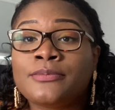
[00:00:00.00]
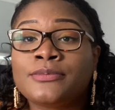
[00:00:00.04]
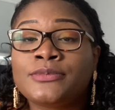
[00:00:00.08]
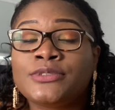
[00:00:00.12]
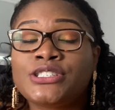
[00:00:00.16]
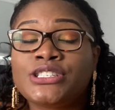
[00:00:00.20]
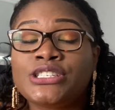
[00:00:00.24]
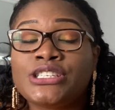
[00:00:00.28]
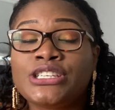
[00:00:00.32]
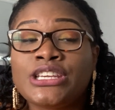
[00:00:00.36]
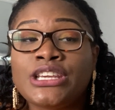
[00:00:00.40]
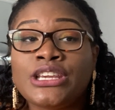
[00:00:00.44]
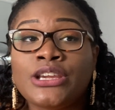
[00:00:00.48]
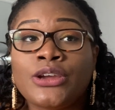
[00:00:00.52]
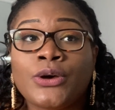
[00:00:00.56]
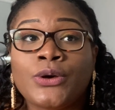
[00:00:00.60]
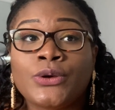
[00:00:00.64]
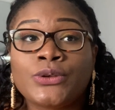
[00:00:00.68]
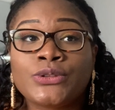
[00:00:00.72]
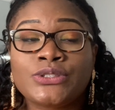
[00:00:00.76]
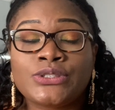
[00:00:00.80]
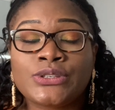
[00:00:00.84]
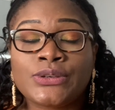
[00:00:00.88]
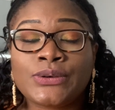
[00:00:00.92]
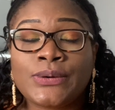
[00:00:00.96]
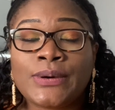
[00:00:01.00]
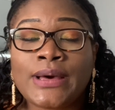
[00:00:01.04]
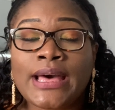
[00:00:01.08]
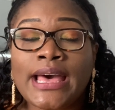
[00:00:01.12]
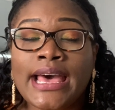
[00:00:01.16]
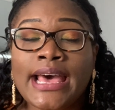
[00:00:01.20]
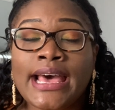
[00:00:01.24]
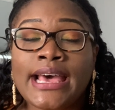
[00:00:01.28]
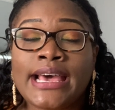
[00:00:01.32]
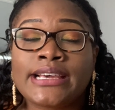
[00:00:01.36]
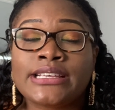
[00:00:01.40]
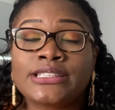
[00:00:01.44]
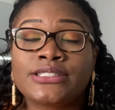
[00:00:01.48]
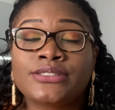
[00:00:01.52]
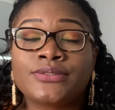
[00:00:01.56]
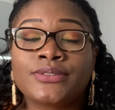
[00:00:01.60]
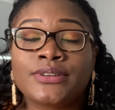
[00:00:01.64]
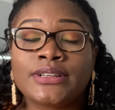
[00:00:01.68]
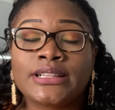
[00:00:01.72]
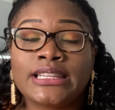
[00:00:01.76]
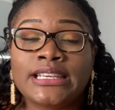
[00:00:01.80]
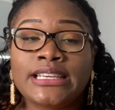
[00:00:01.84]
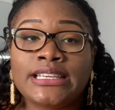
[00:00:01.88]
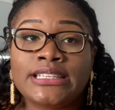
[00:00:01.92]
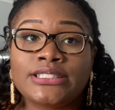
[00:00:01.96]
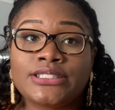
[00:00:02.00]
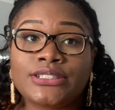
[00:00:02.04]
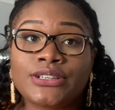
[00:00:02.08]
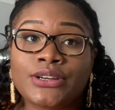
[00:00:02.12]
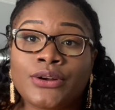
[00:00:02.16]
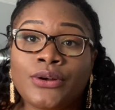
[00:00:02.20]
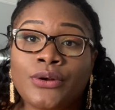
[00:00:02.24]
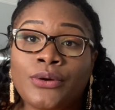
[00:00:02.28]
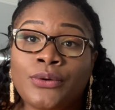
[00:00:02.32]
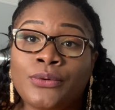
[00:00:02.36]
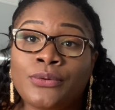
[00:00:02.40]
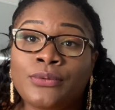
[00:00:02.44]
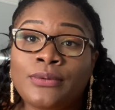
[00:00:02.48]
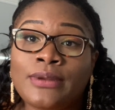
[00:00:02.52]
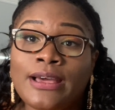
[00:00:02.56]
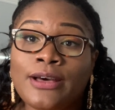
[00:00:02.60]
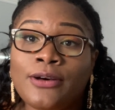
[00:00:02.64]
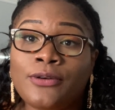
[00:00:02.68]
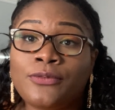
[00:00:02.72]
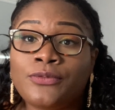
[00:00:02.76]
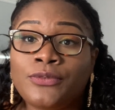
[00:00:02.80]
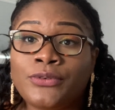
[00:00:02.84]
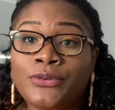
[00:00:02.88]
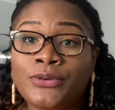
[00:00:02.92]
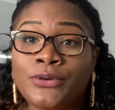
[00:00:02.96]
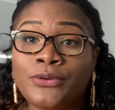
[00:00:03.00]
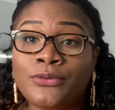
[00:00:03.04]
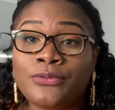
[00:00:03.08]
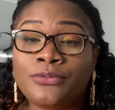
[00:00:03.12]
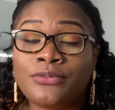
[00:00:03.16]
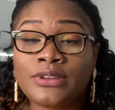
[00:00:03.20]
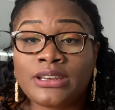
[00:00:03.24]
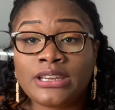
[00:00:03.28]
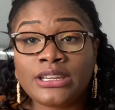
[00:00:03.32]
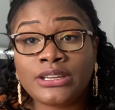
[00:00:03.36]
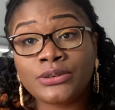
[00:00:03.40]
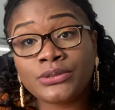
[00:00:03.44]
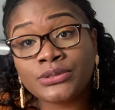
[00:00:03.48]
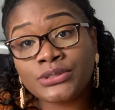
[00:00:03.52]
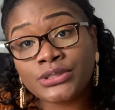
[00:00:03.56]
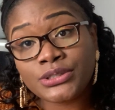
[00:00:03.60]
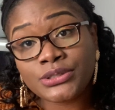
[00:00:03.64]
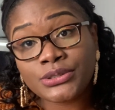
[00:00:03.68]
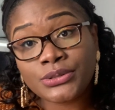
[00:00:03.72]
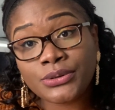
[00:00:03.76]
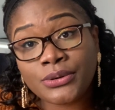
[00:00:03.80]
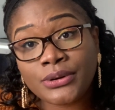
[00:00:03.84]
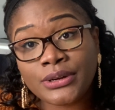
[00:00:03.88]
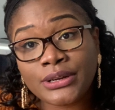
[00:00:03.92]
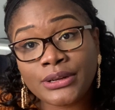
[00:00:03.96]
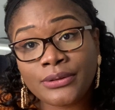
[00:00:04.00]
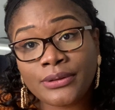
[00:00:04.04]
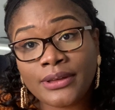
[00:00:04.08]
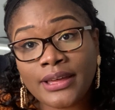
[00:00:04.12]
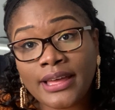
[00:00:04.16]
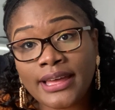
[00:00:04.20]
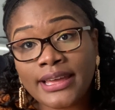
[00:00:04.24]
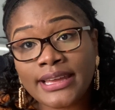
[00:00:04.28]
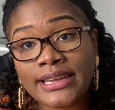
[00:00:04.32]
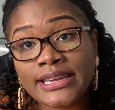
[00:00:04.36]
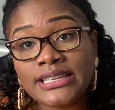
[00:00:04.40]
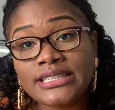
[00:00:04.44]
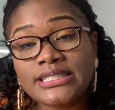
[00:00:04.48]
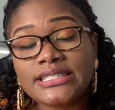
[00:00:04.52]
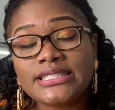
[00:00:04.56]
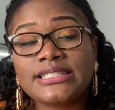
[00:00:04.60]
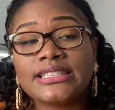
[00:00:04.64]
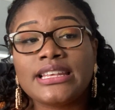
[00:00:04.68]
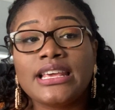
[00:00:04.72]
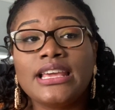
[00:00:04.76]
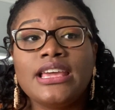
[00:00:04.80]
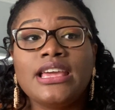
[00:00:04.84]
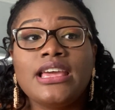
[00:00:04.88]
She also has released her own helpful video tutorial guides.